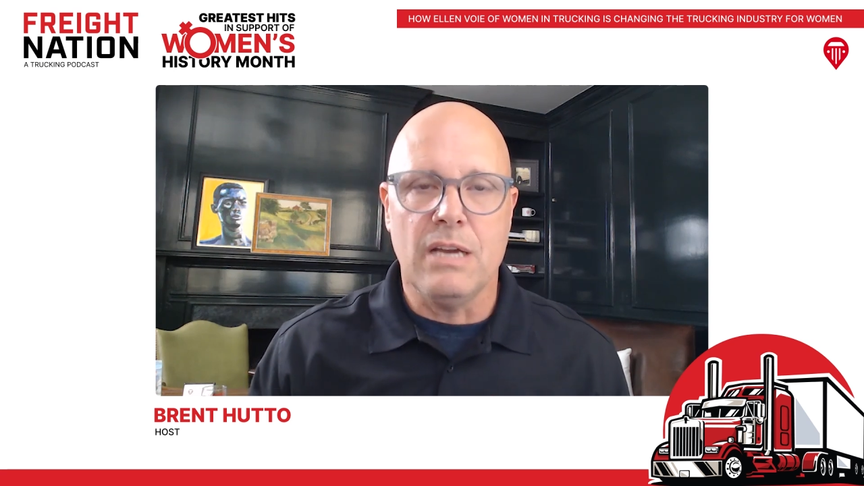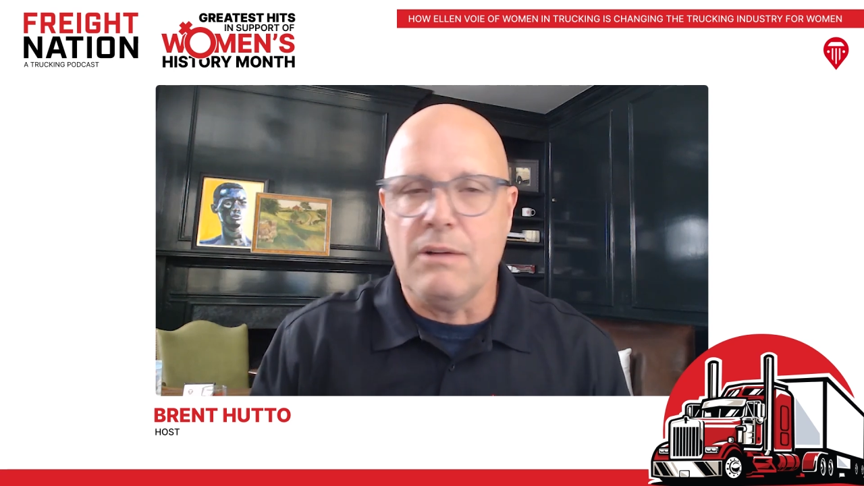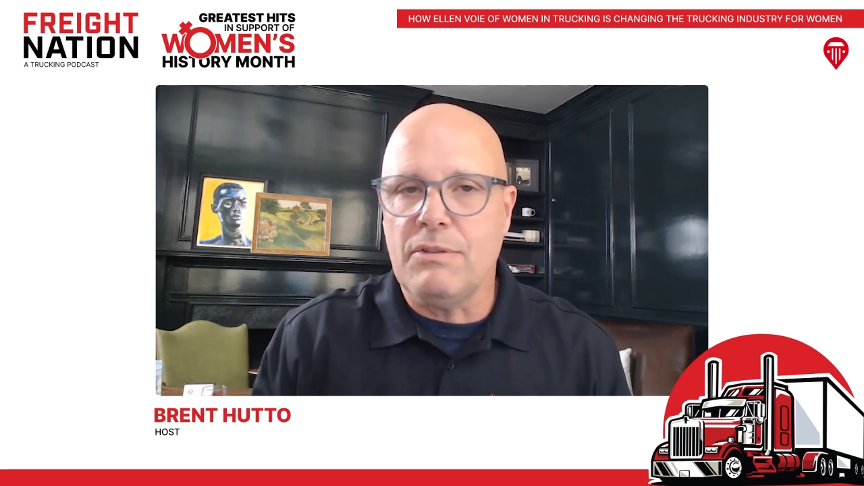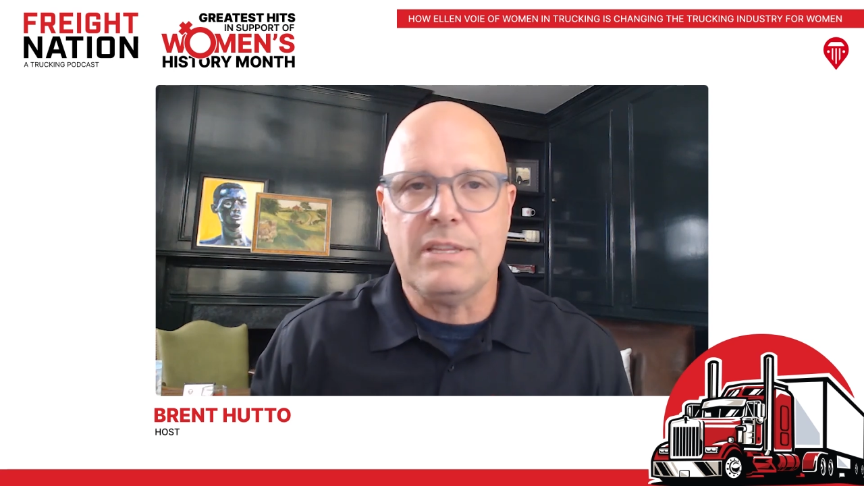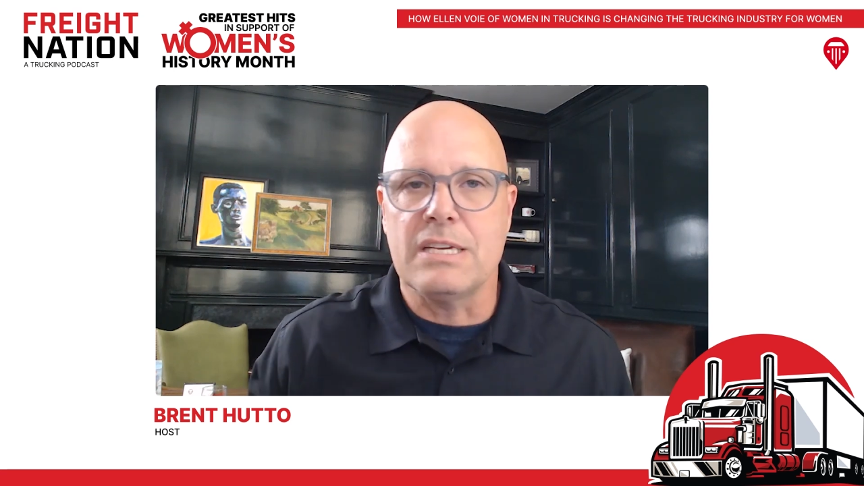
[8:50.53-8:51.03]

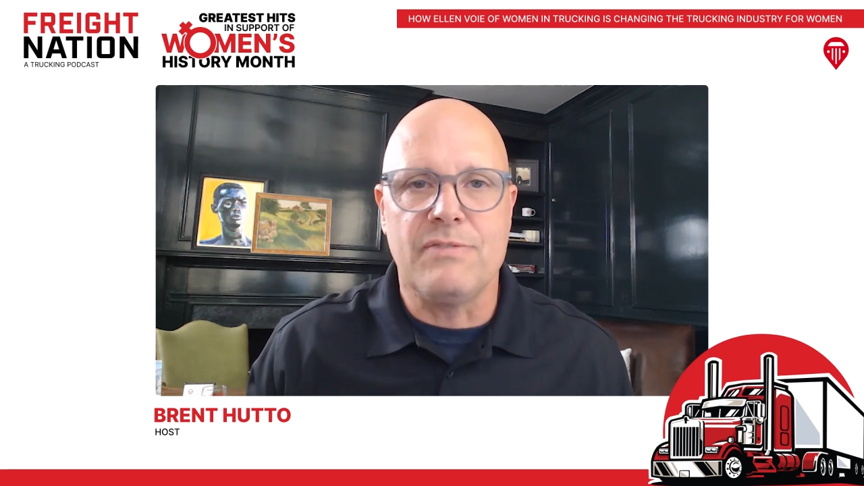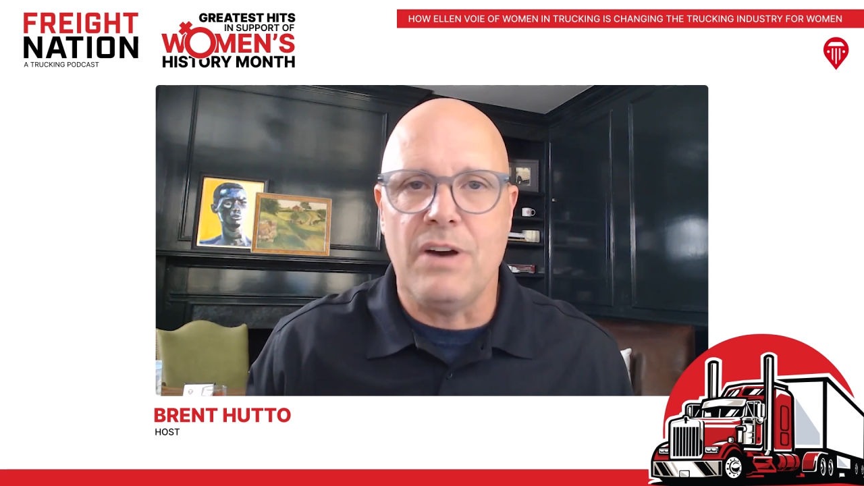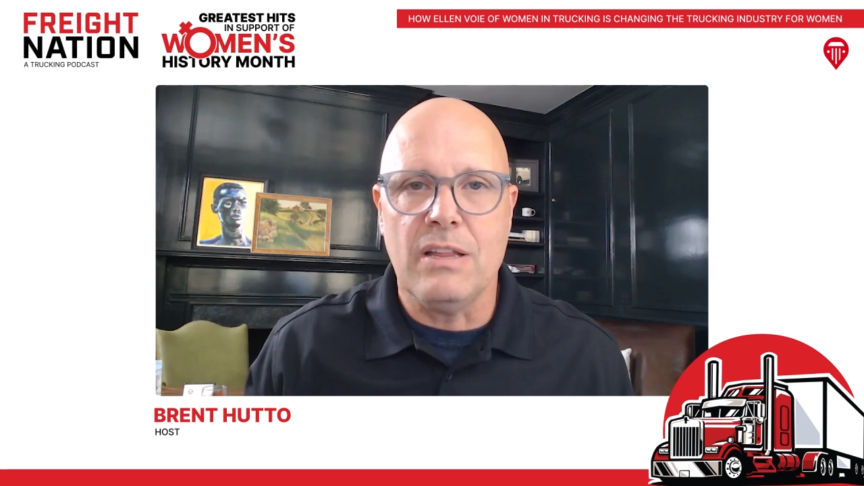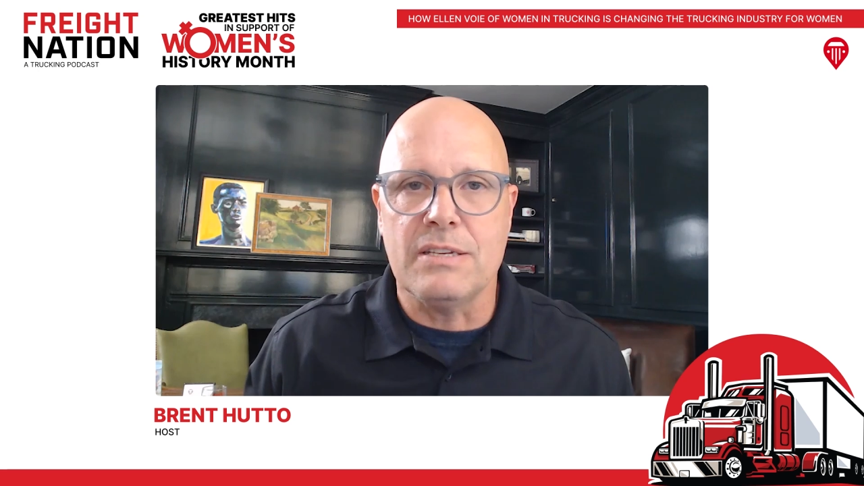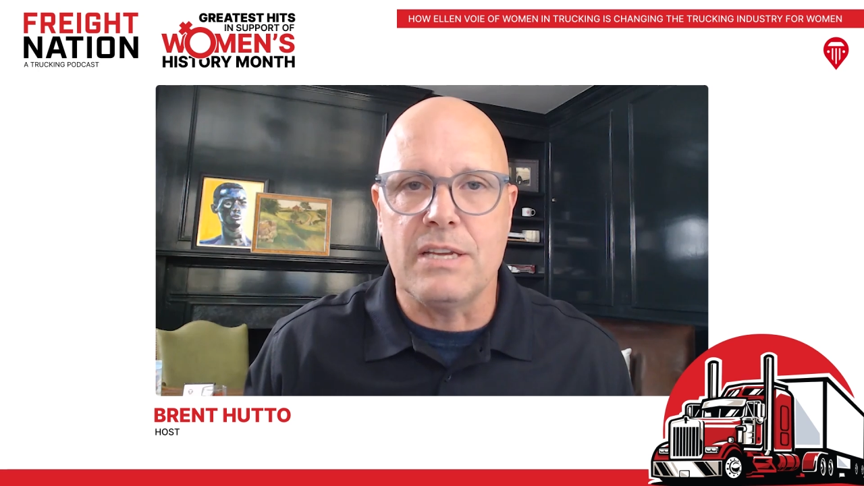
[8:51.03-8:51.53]
Everything's
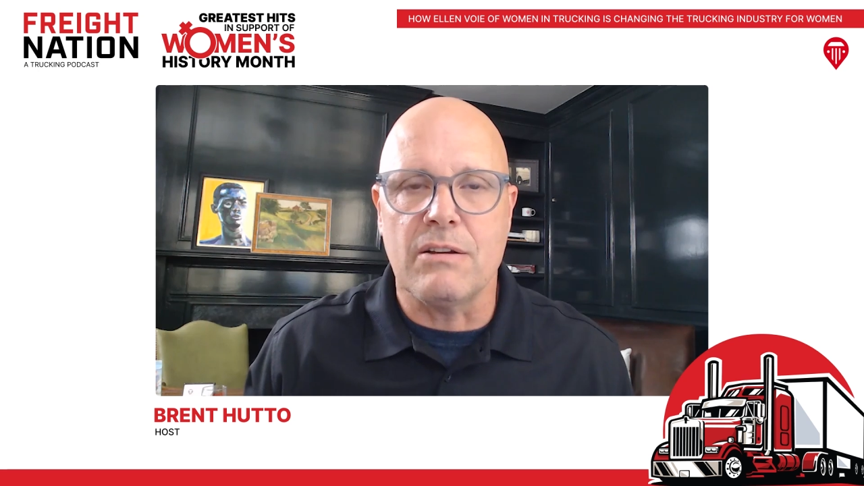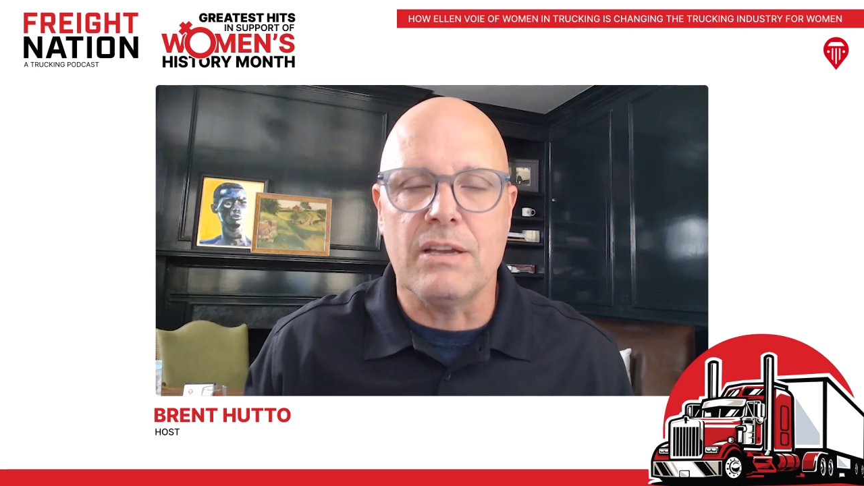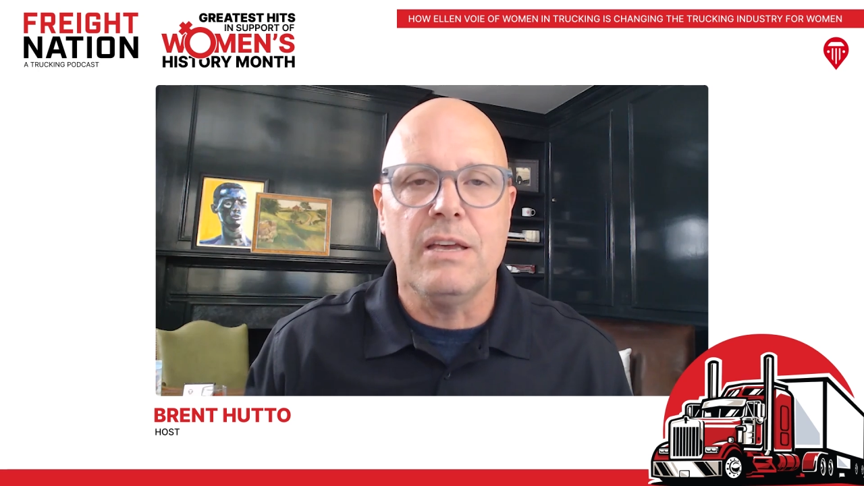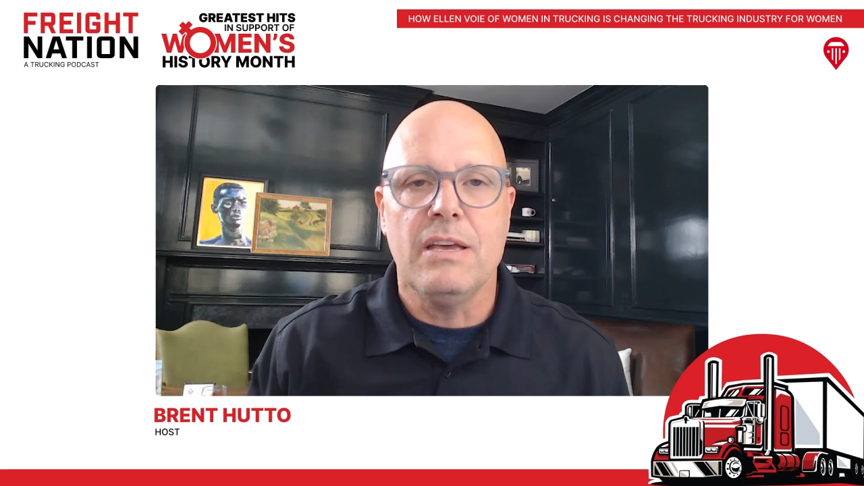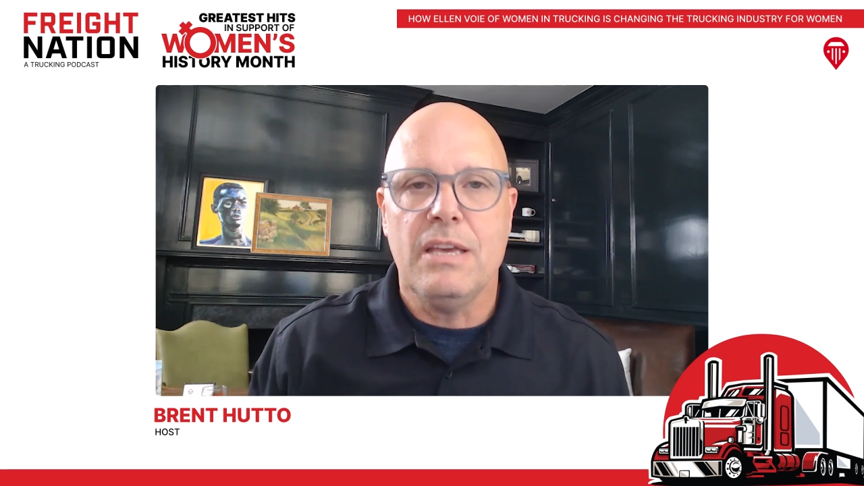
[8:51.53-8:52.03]

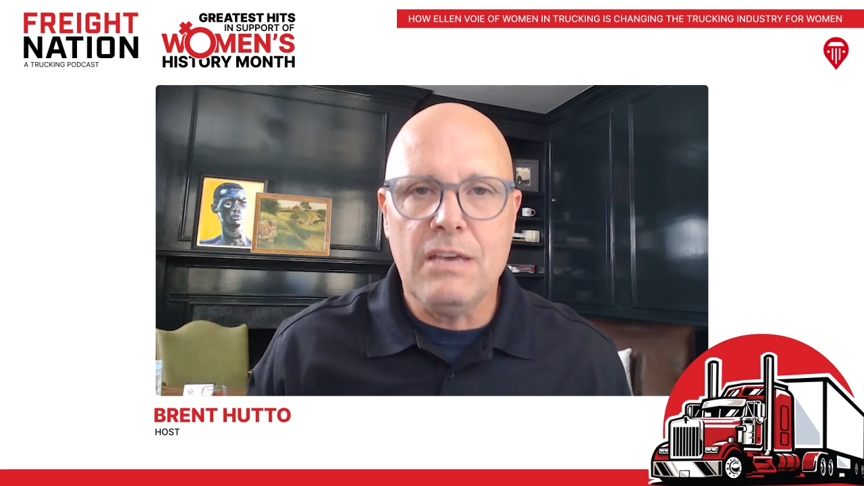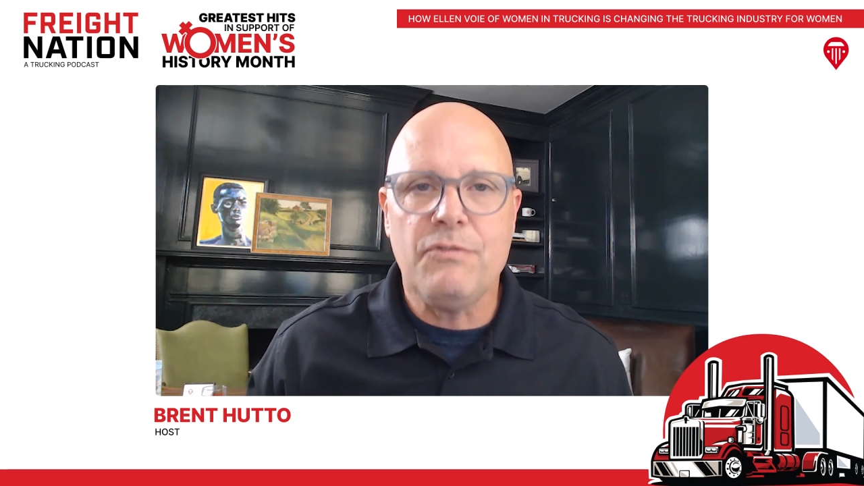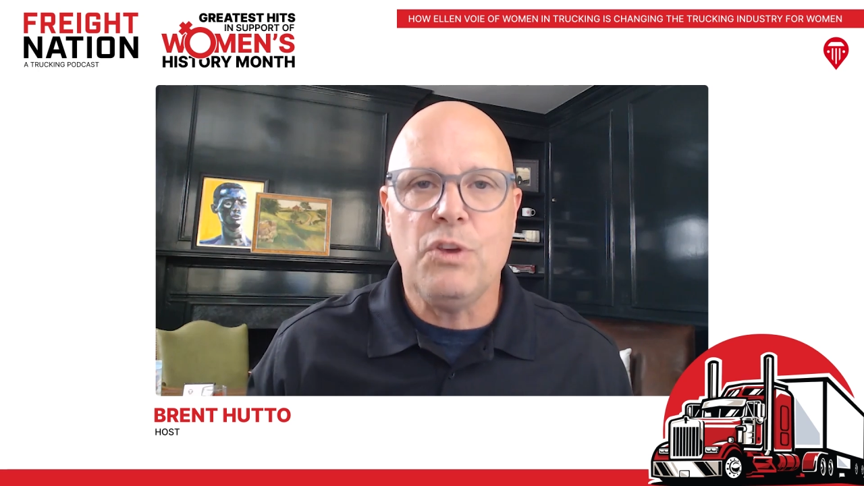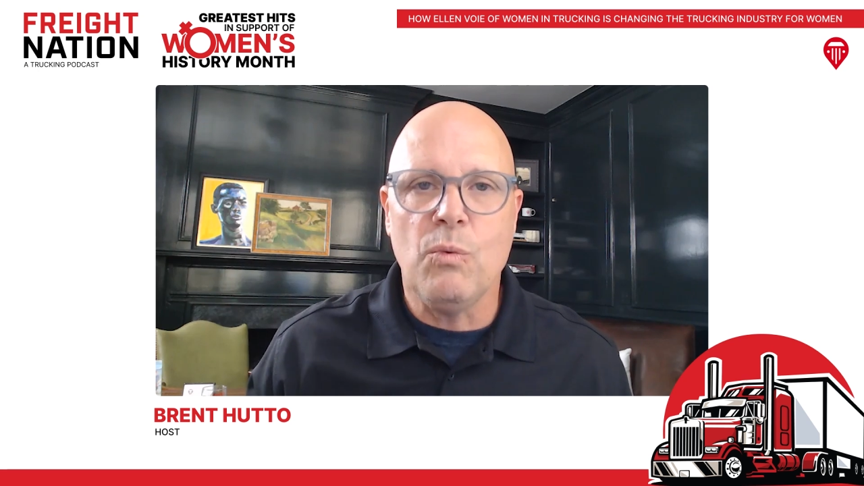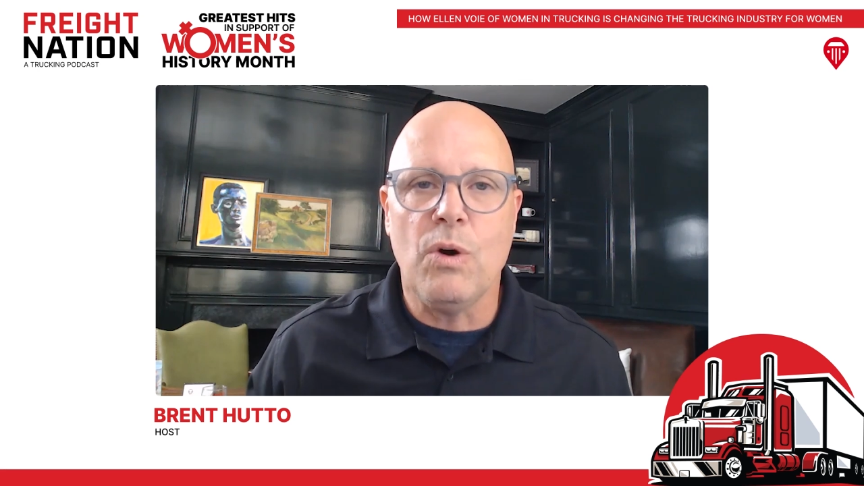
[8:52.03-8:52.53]
voluntary
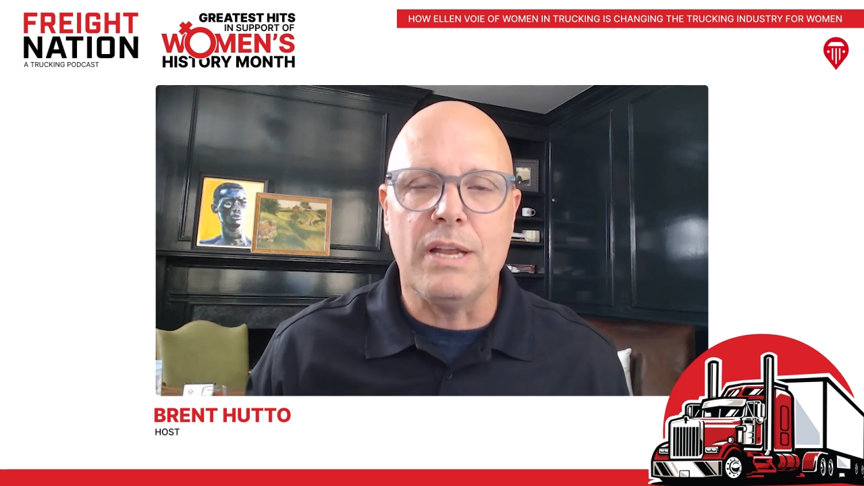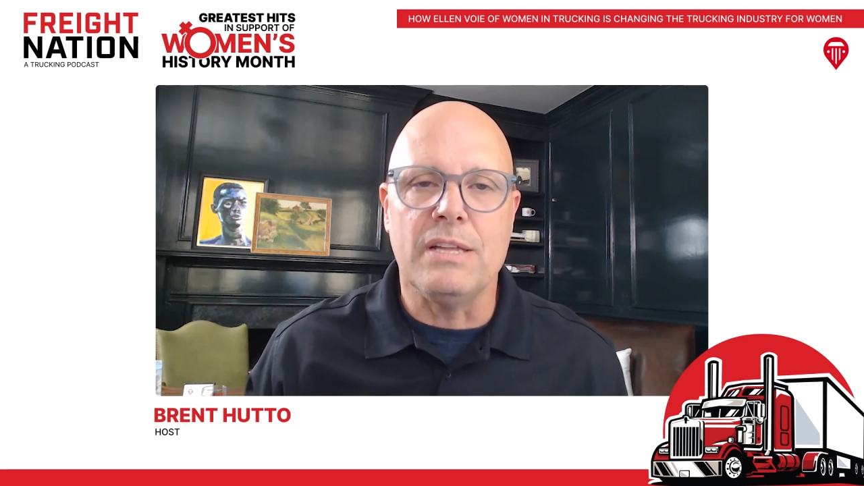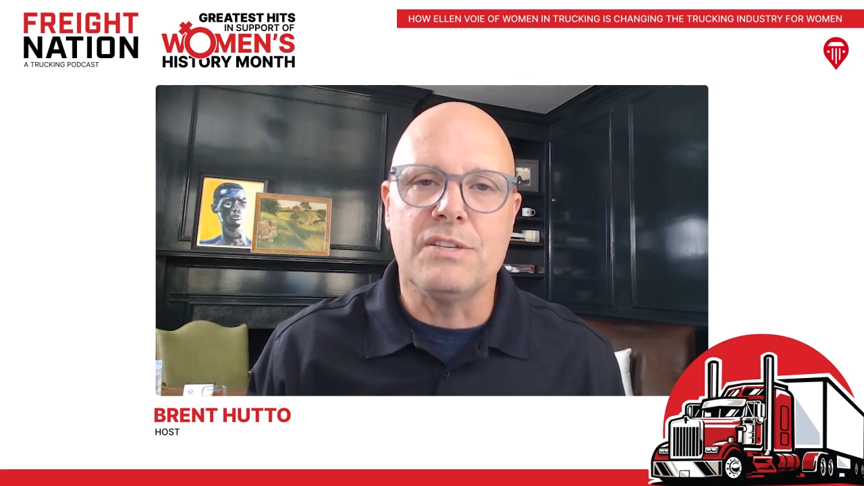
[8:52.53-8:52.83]
if you want it.